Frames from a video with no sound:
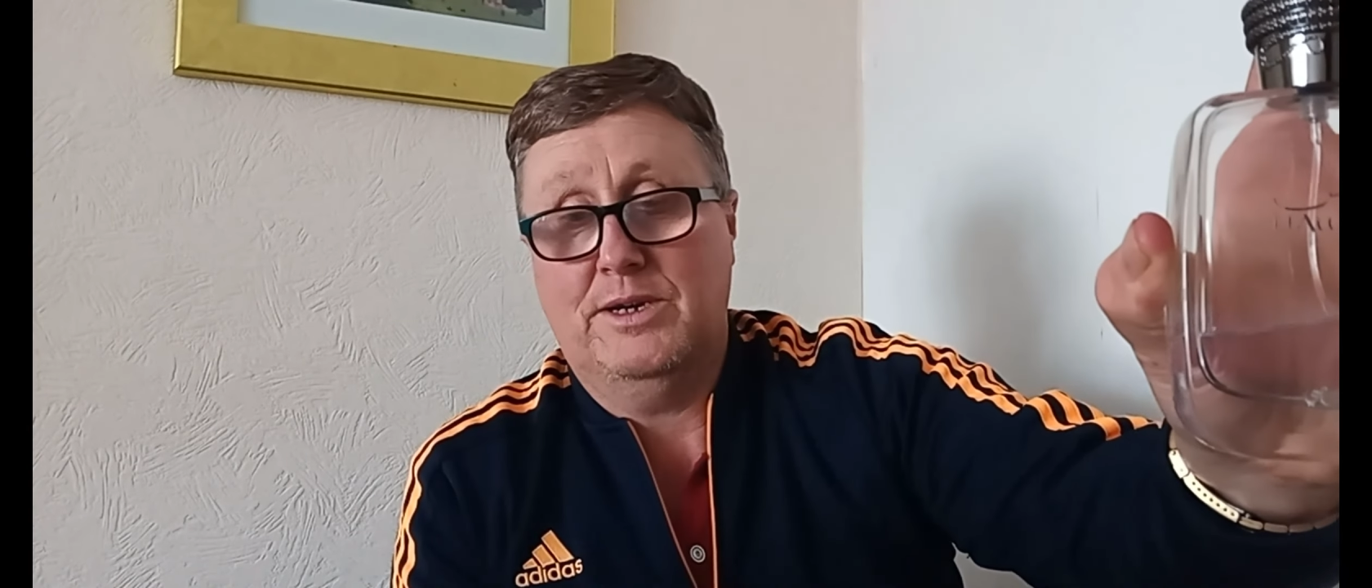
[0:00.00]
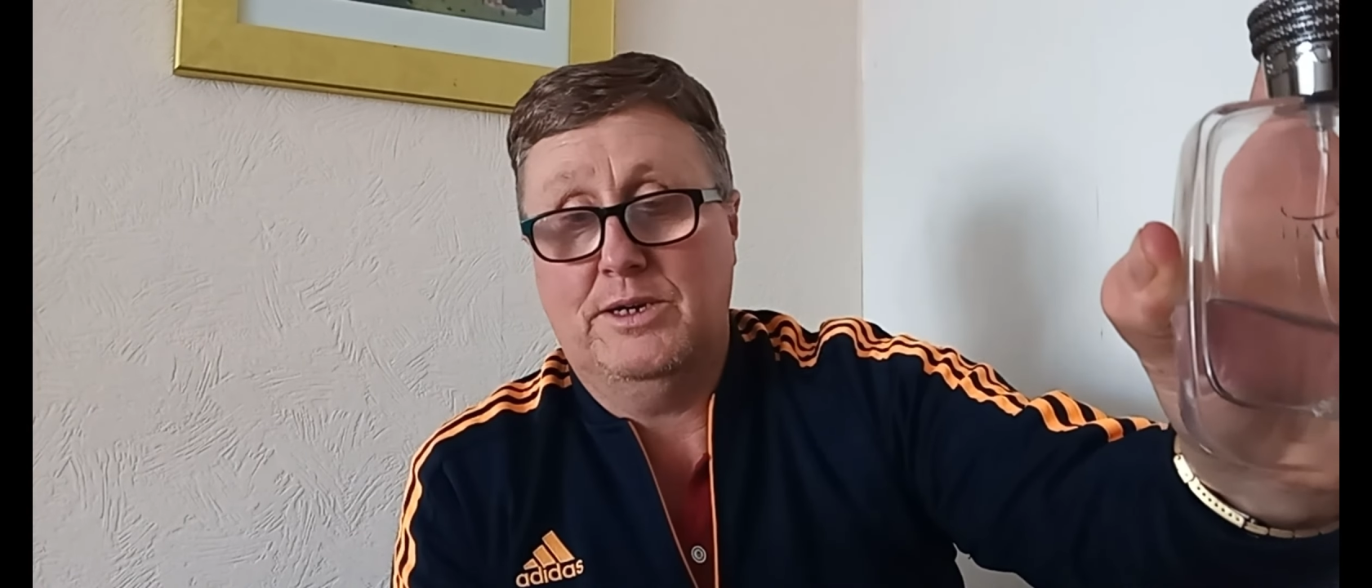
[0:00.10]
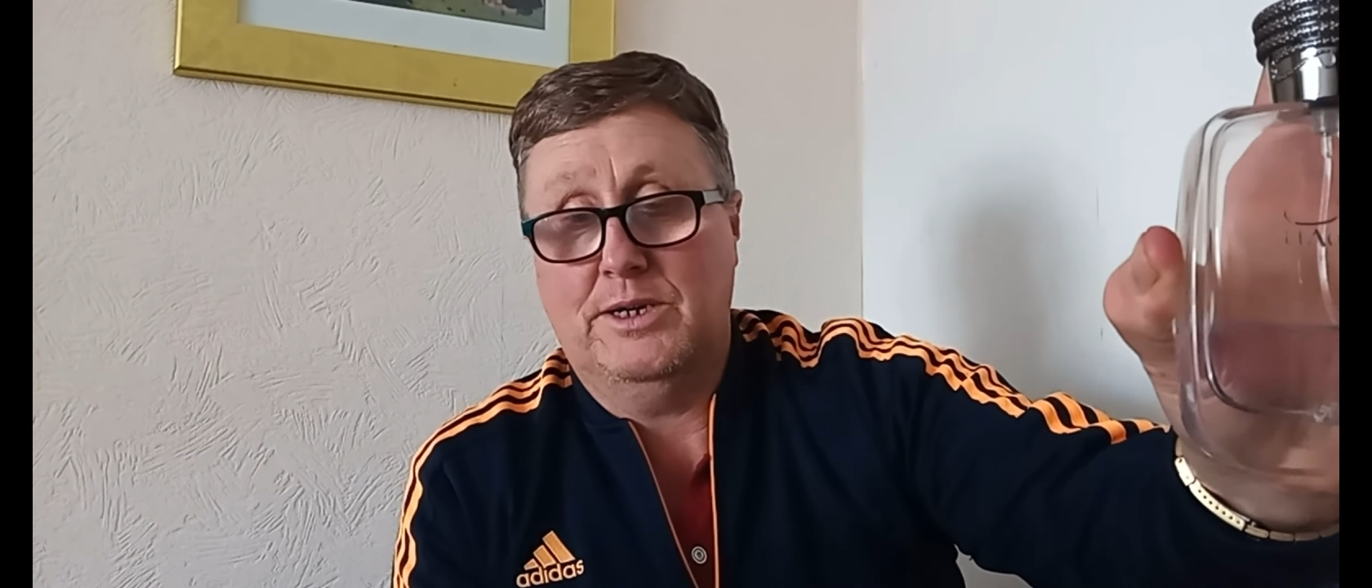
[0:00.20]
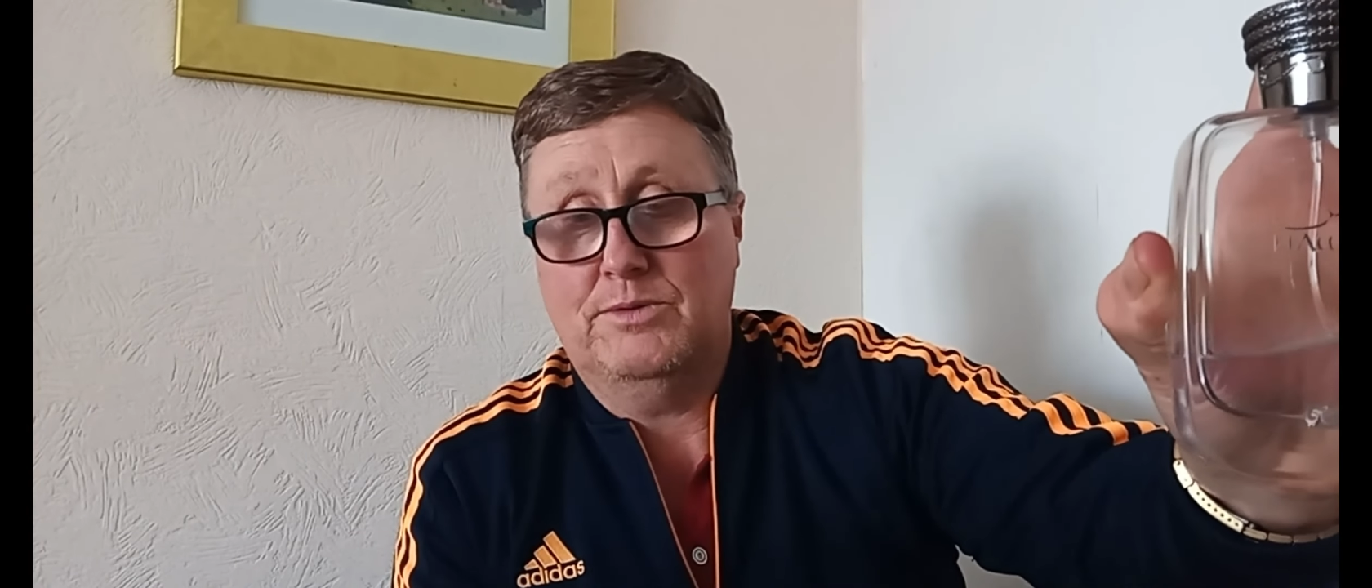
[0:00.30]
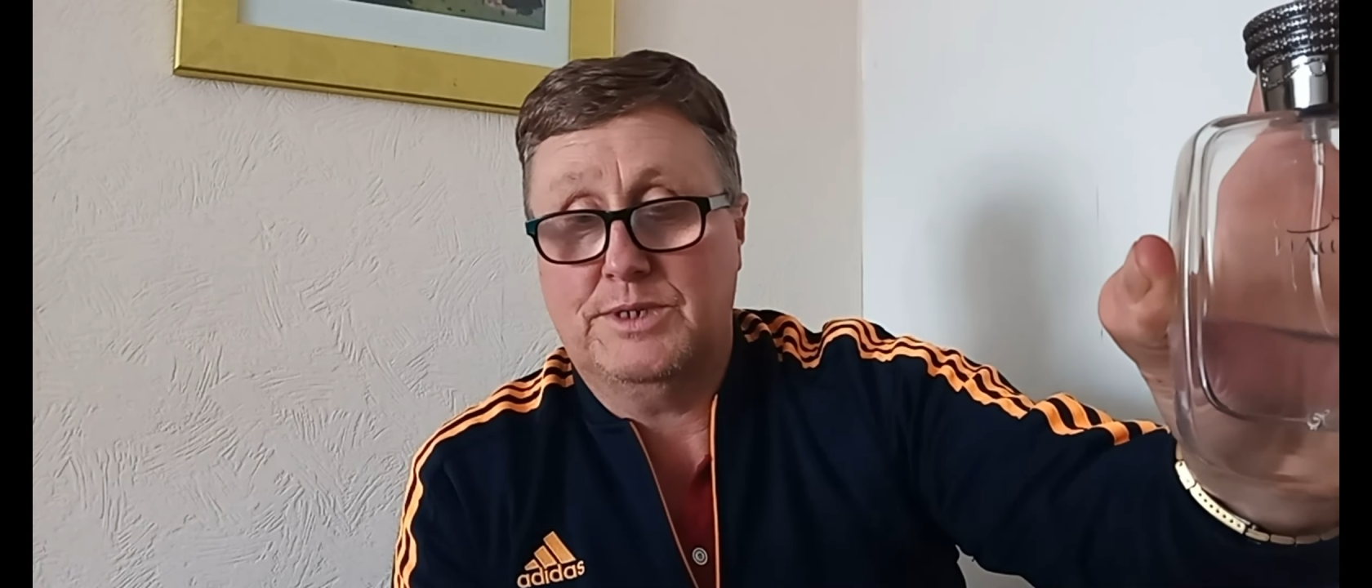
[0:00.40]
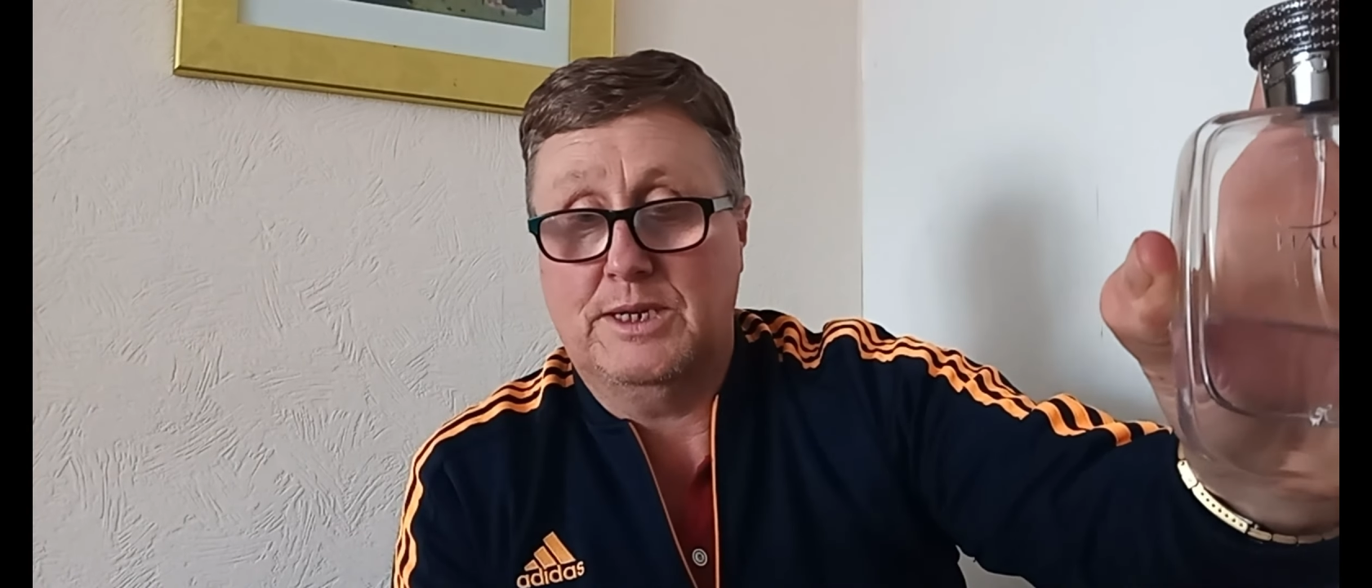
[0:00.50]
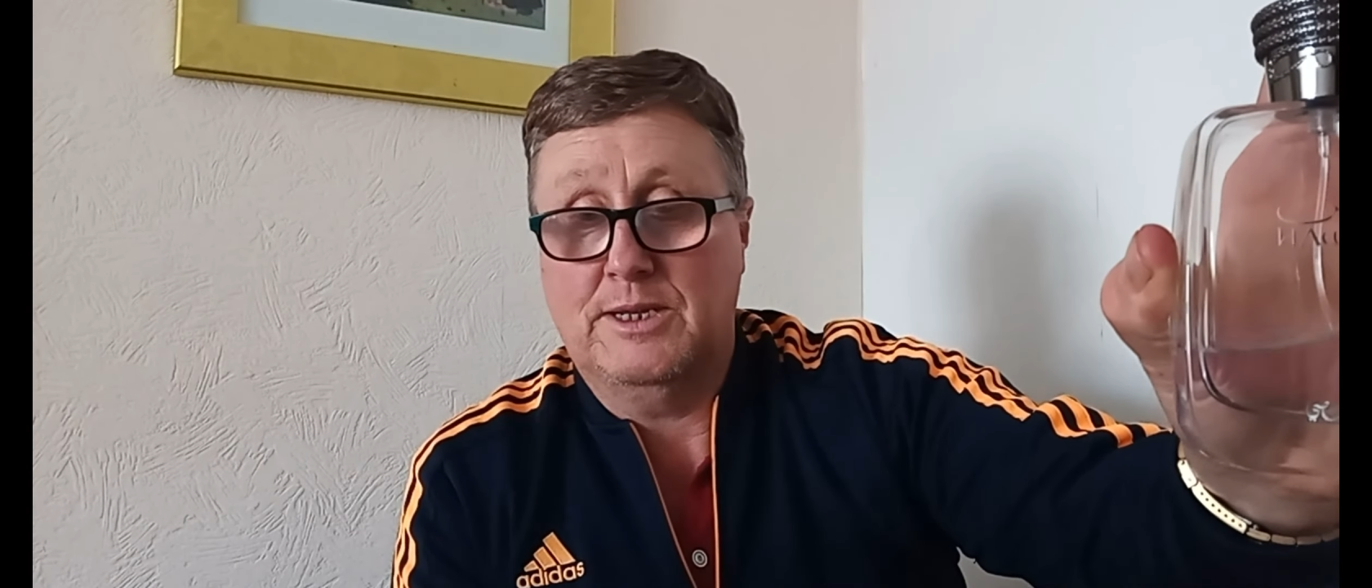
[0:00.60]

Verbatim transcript: he used